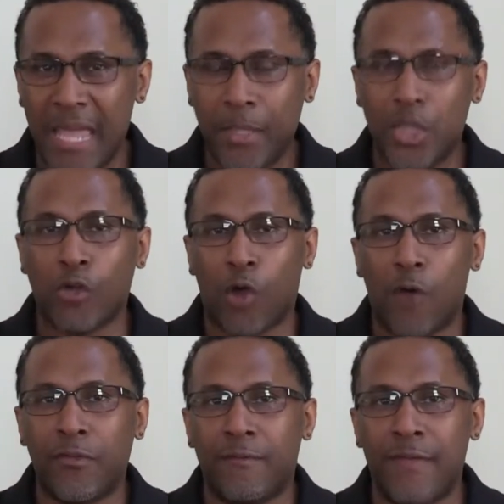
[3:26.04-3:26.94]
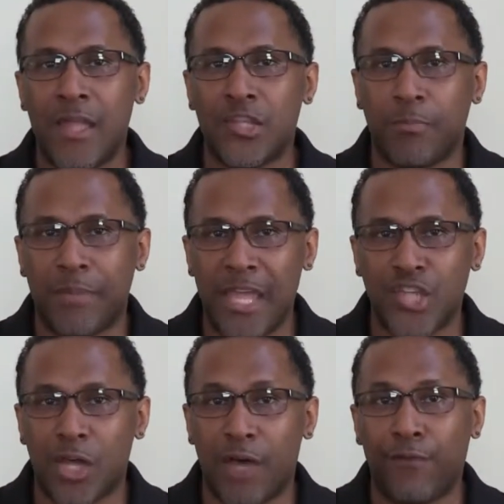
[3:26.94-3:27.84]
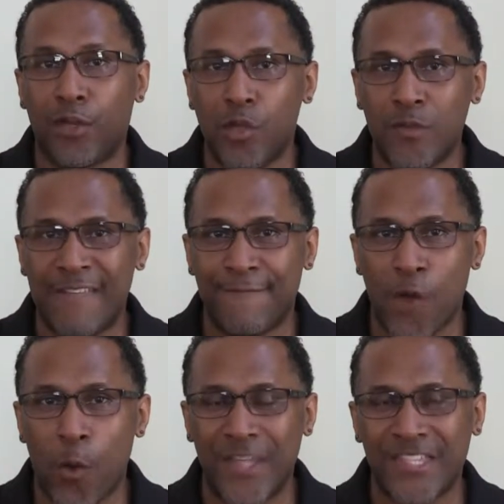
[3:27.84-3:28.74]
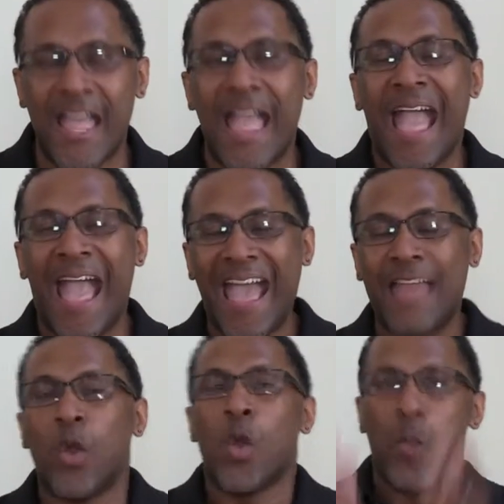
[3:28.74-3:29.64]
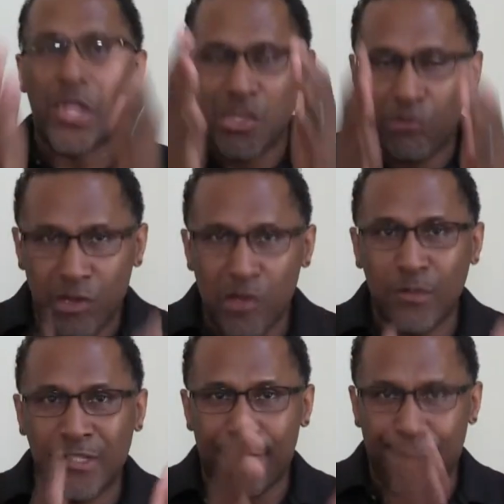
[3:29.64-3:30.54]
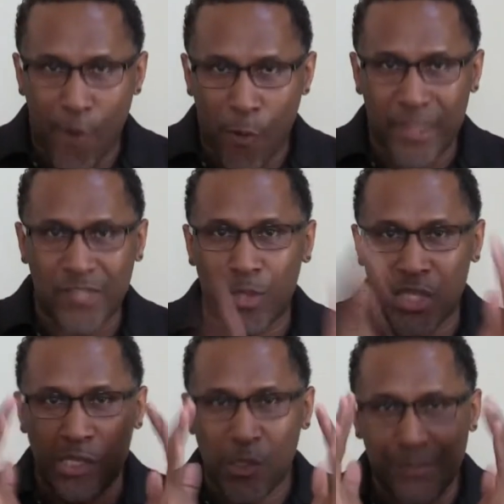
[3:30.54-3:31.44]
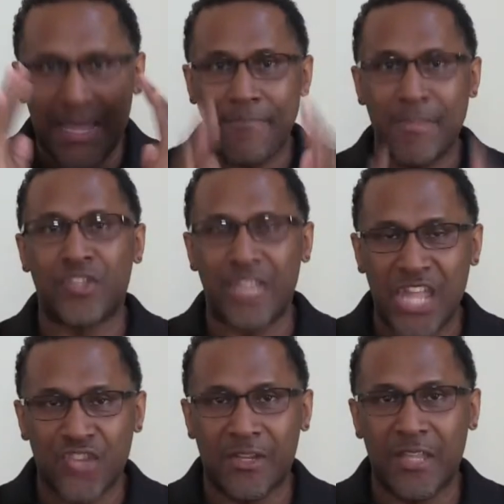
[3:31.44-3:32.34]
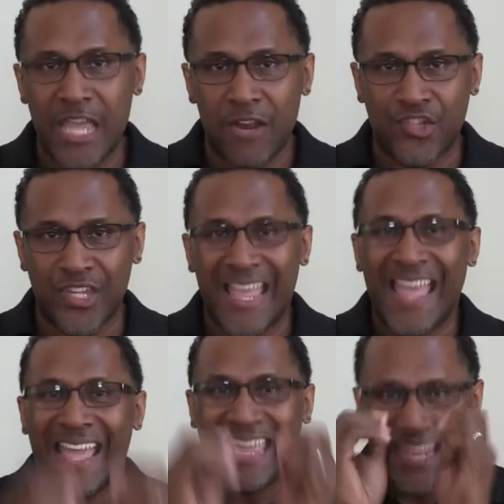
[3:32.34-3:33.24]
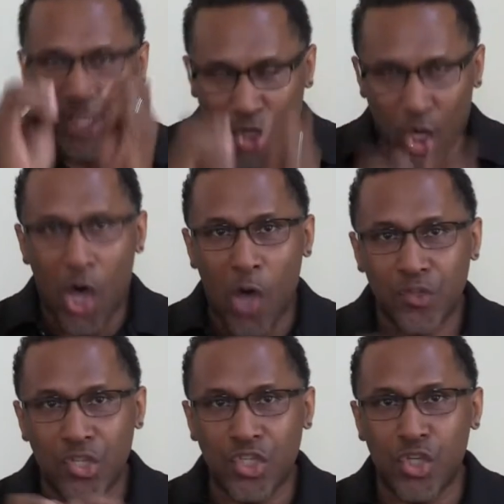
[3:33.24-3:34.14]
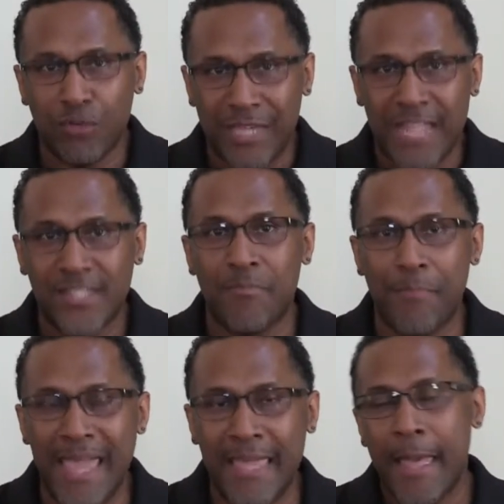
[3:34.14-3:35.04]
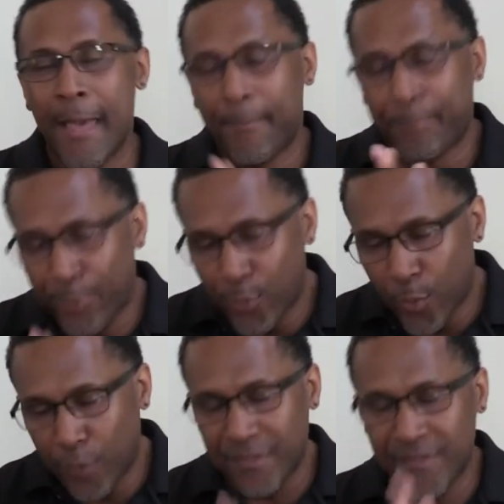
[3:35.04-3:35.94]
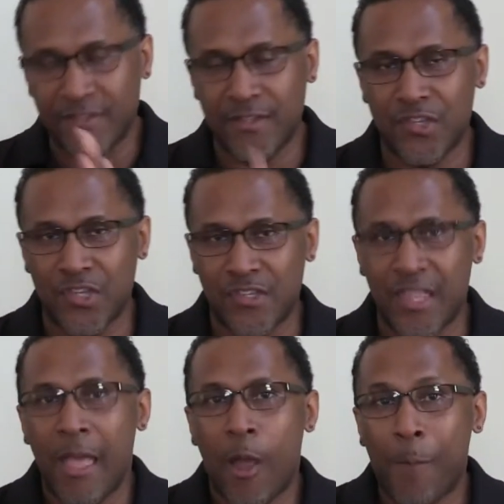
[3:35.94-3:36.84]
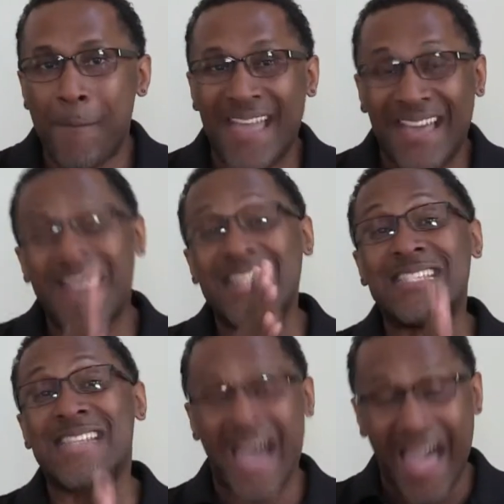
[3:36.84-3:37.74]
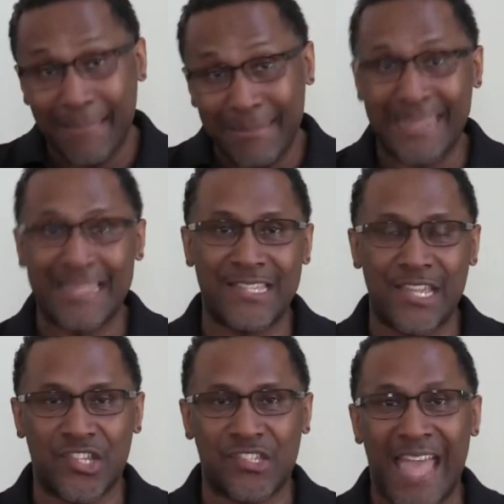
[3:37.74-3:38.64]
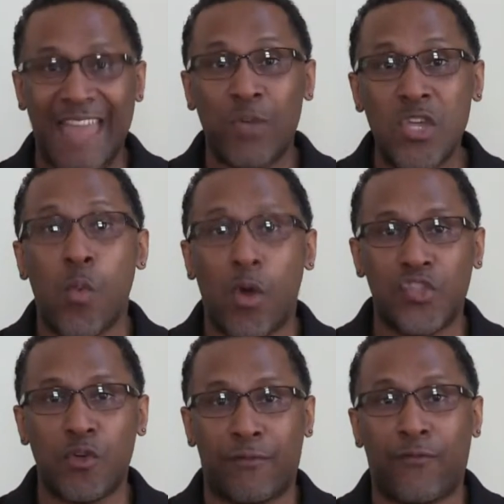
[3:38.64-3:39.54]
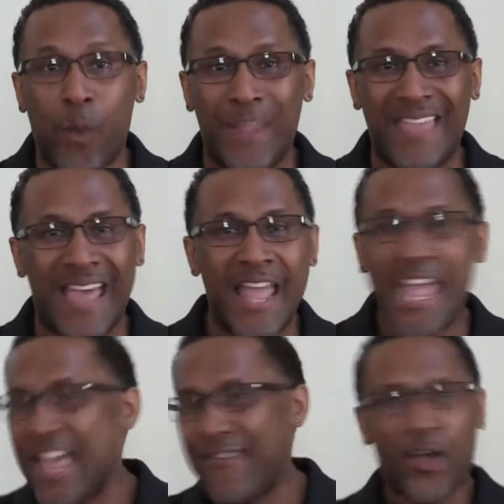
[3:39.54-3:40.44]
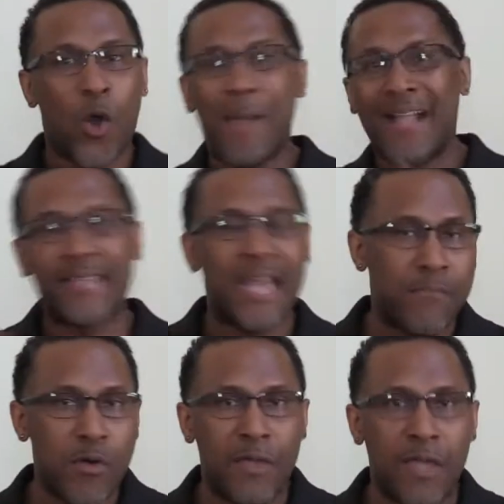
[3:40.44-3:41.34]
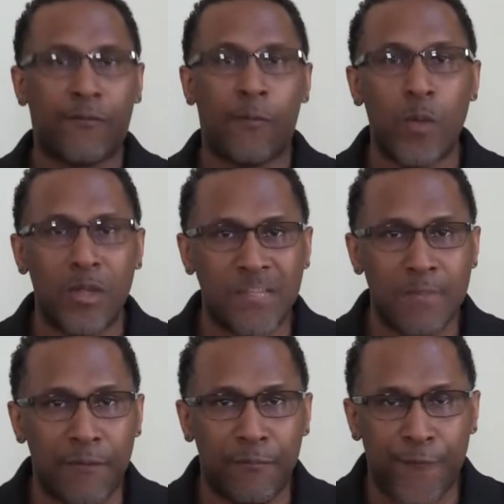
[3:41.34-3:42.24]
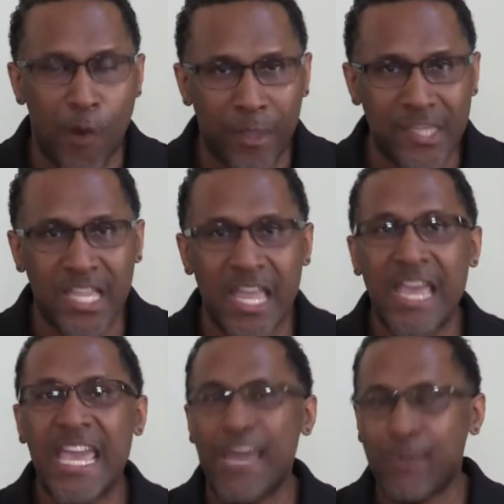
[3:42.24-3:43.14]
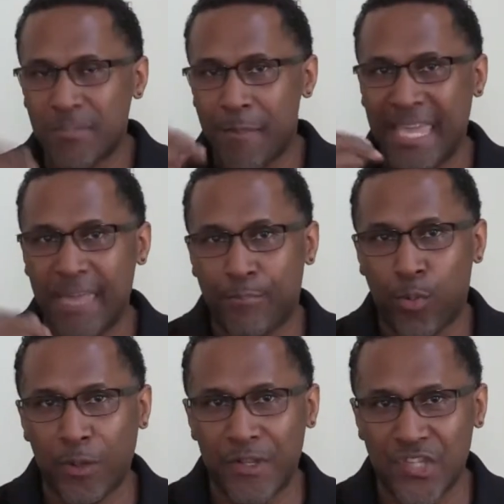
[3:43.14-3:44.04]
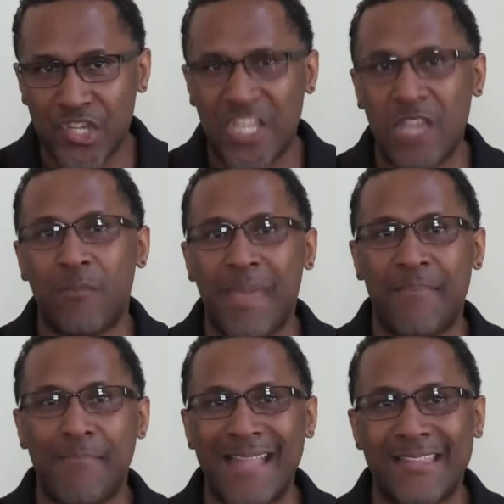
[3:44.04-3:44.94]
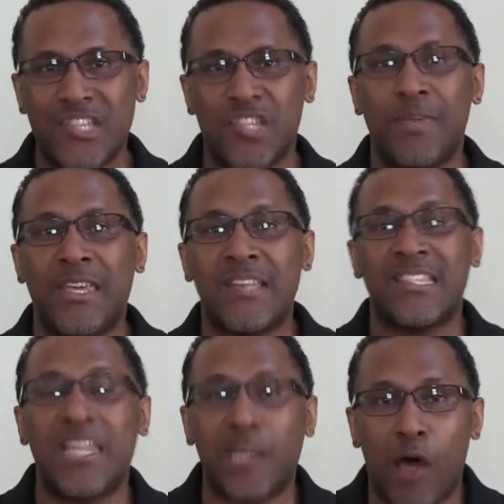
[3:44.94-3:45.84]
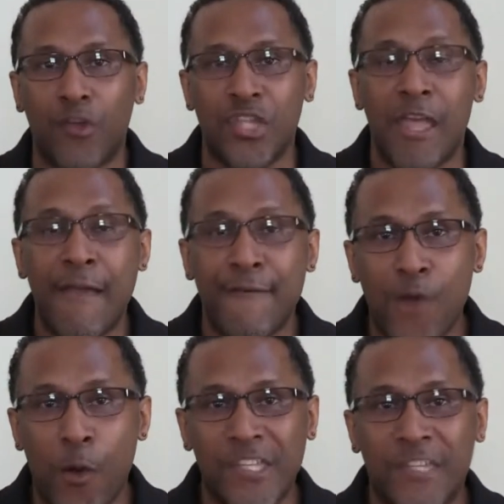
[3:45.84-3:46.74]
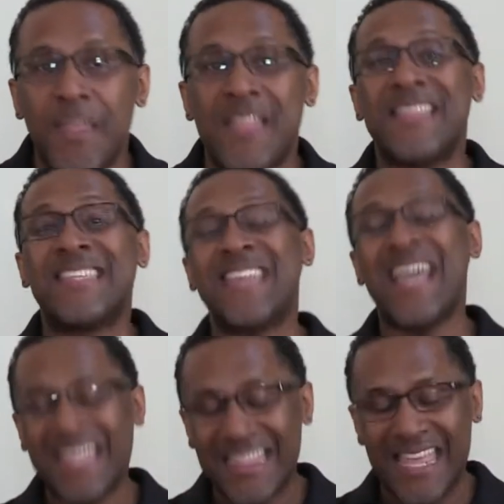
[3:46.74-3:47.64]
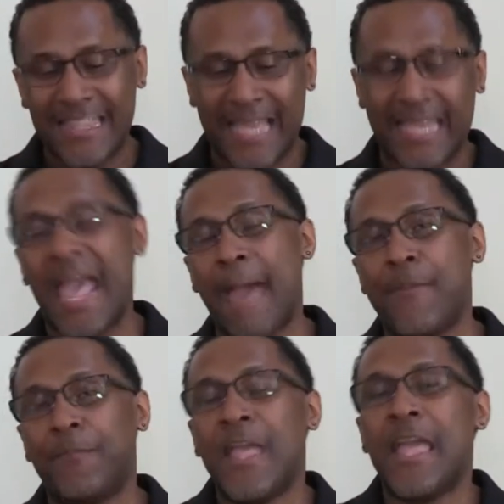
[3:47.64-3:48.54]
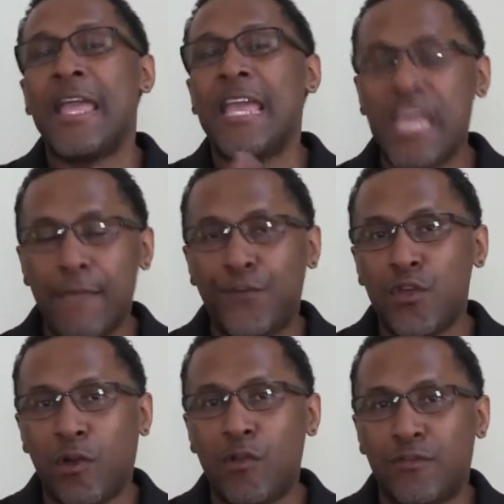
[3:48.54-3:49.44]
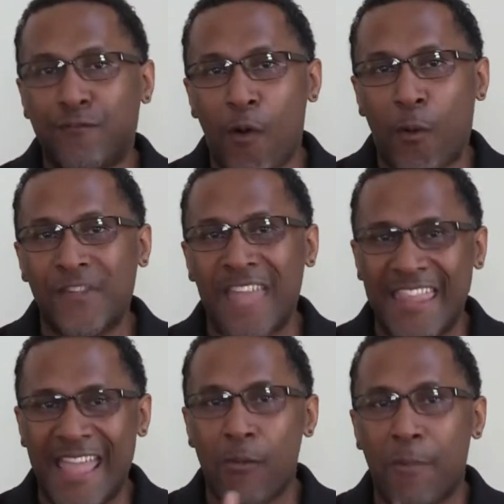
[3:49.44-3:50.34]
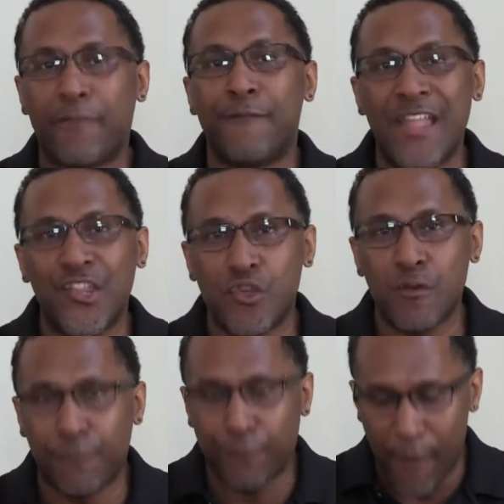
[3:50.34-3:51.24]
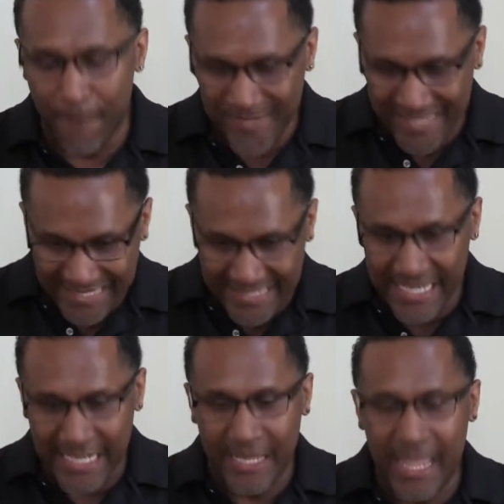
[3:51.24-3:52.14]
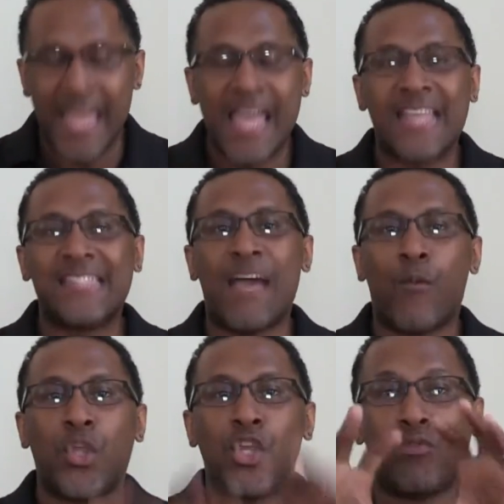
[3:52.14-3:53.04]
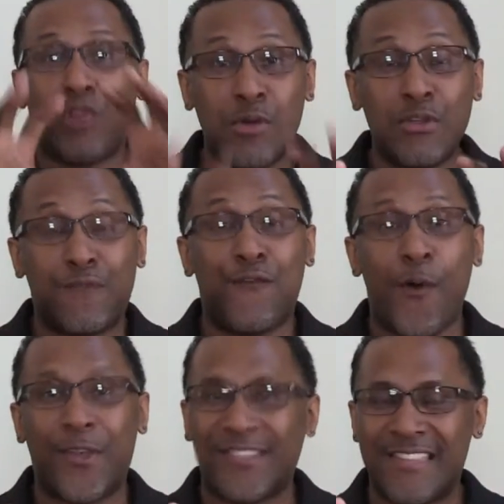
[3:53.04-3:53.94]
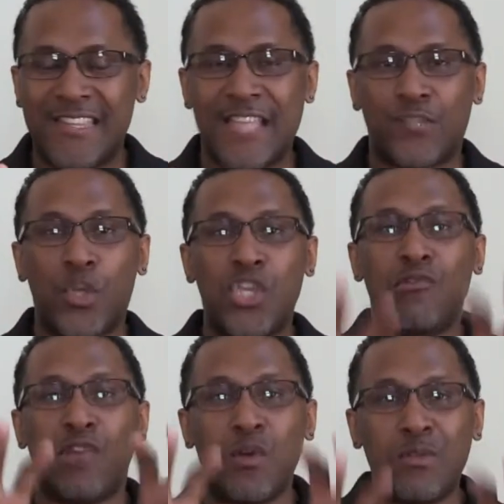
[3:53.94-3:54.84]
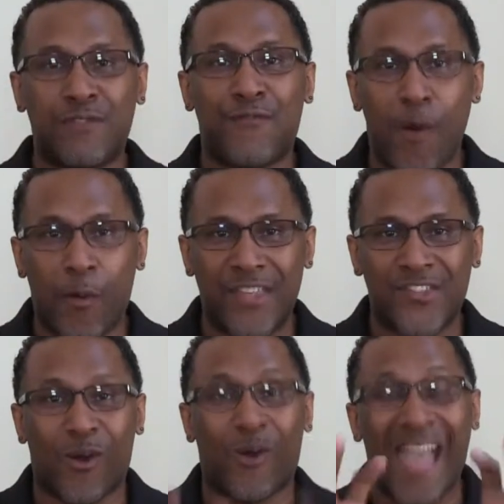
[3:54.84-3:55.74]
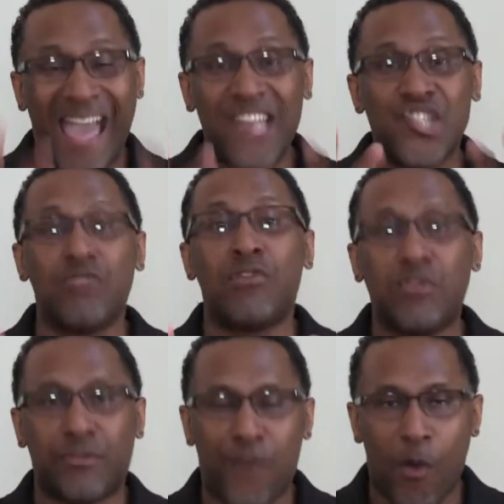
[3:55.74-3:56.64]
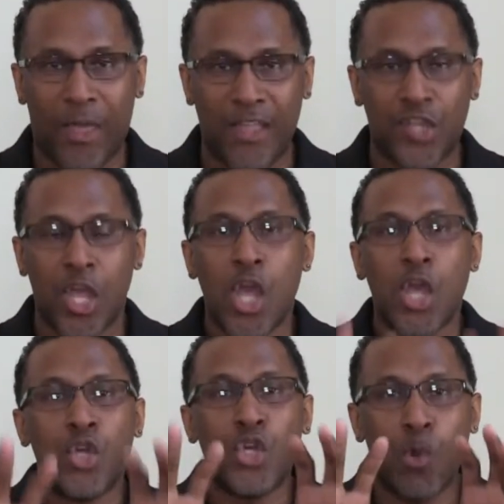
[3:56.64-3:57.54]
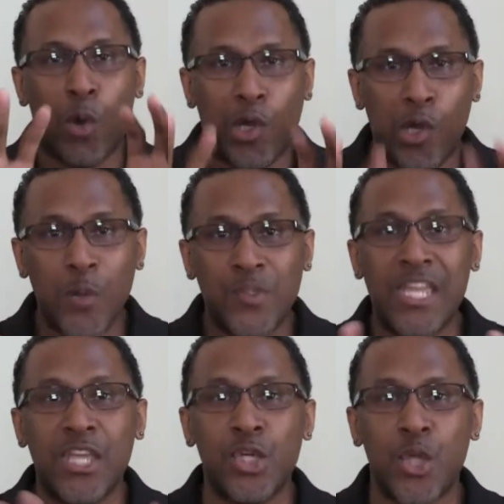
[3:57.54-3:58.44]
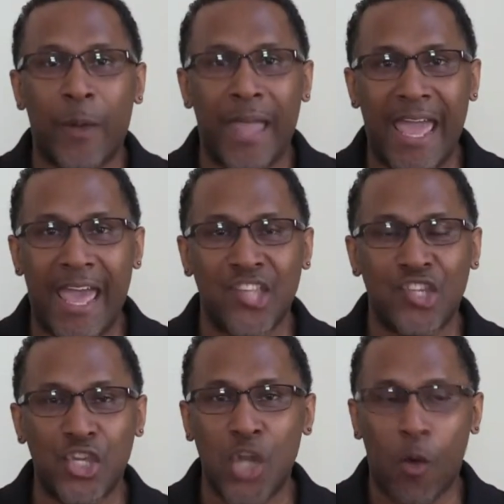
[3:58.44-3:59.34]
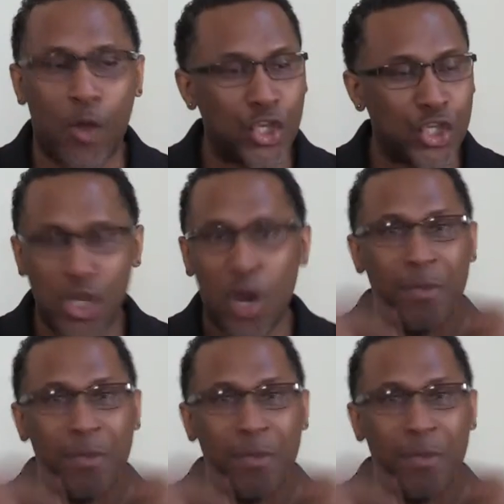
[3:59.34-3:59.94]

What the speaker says: you're on the bench of losing focus. And when you lose focus, when you lose that mental energy, it causes you again to make poor decisions or make untimely decisions, and we want to avoid that. If I go back to that movie from Will Smith, Focus, he was making poor decisions. He was making bad decisions because he lost focus. The second thing that can happen if you lose focus, and that will prevent you from succeeding, is that when you lose focus, listen to this, when you lose focus, or as you lose focus, you are losing your edge. You don't